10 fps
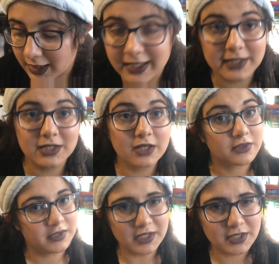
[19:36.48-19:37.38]
Again,
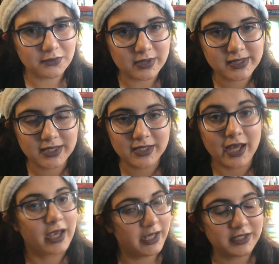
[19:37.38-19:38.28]
thank you Wilson
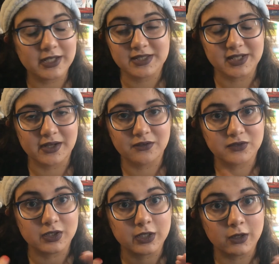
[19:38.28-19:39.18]
and Yes Style
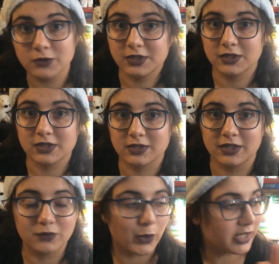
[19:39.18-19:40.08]
for hosting this
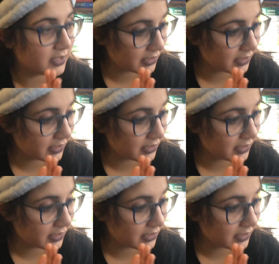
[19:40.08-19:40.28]
giveaway,